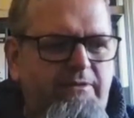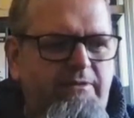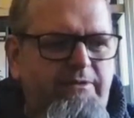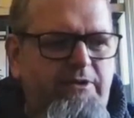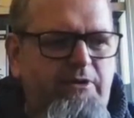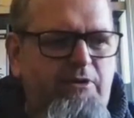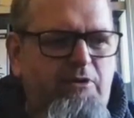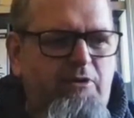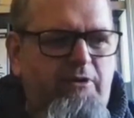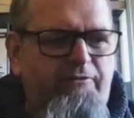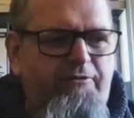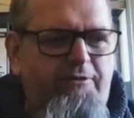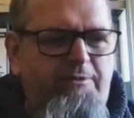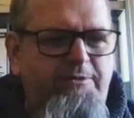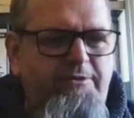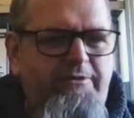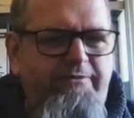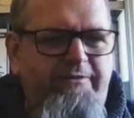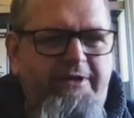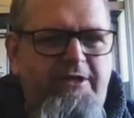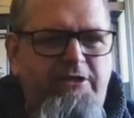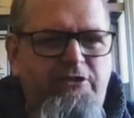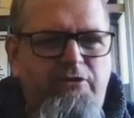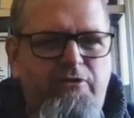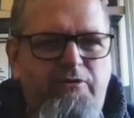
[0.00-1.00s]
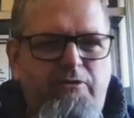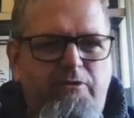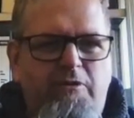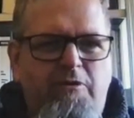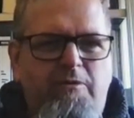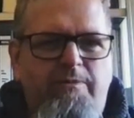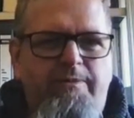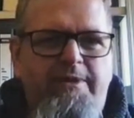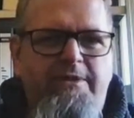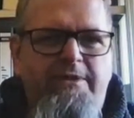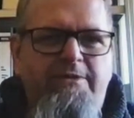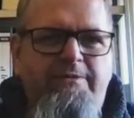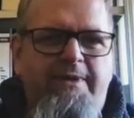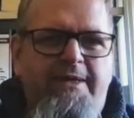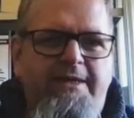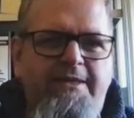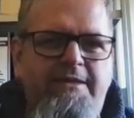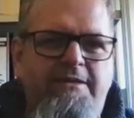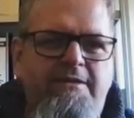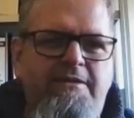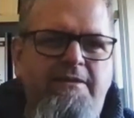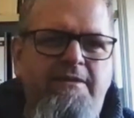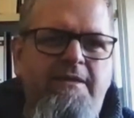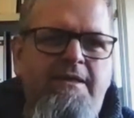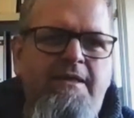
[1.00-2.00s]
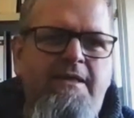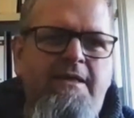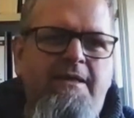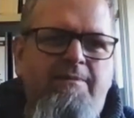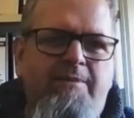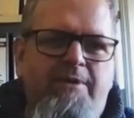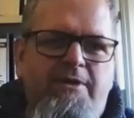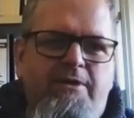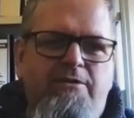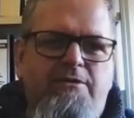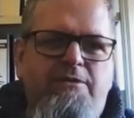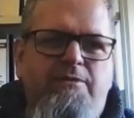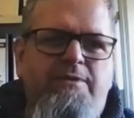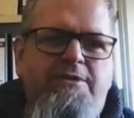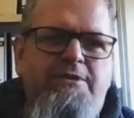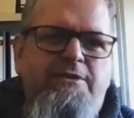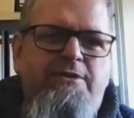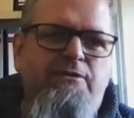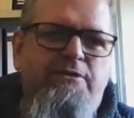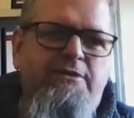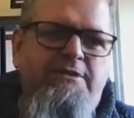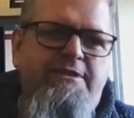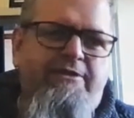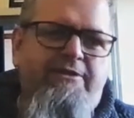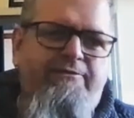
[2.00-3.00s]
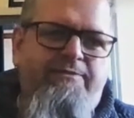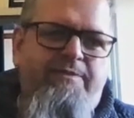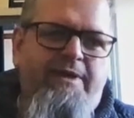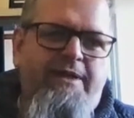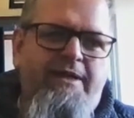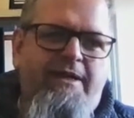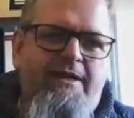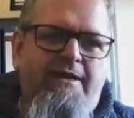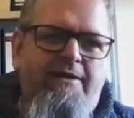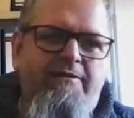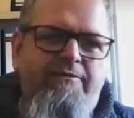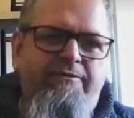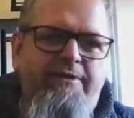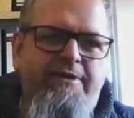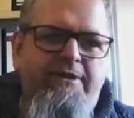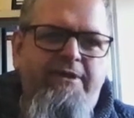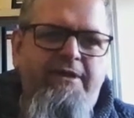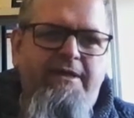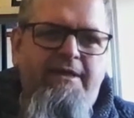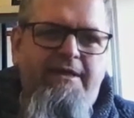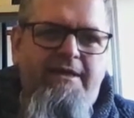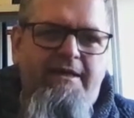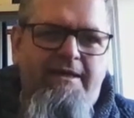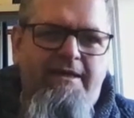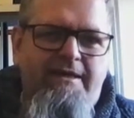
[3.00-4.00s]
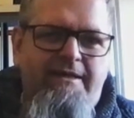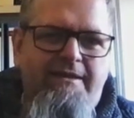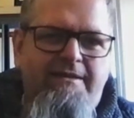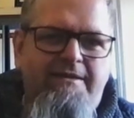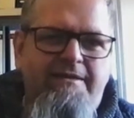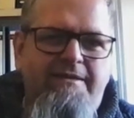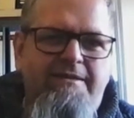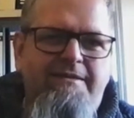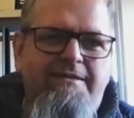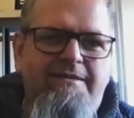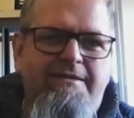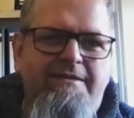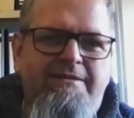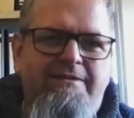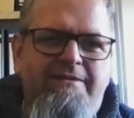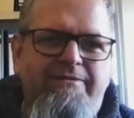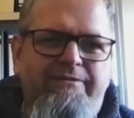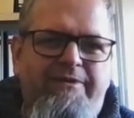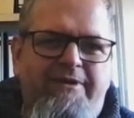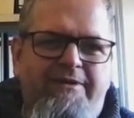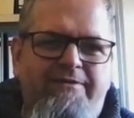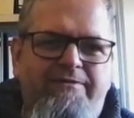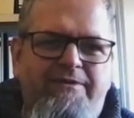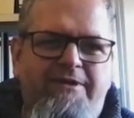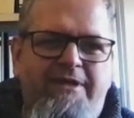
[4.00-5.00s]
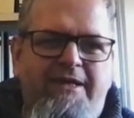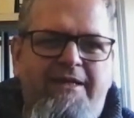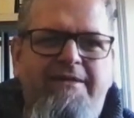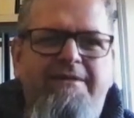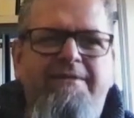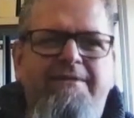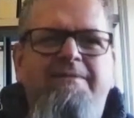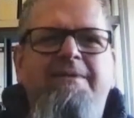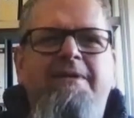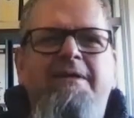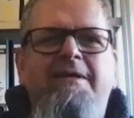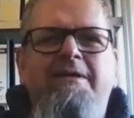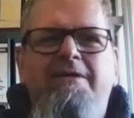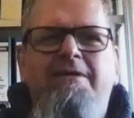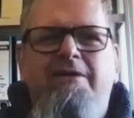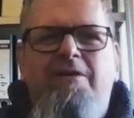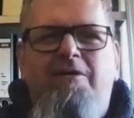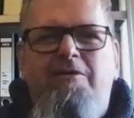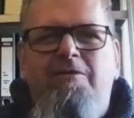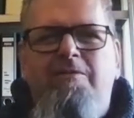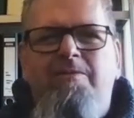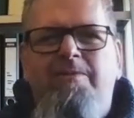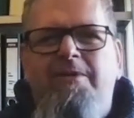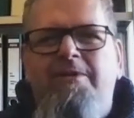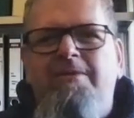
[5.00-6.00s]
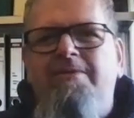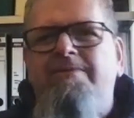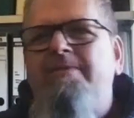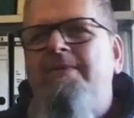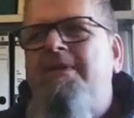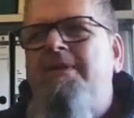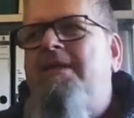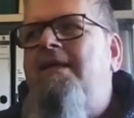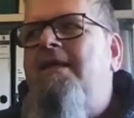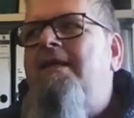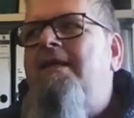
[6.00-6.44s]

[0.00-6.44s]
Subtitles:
on the Earth Observation Group in Twente, but also with UNICEF Malawi and 510 Global.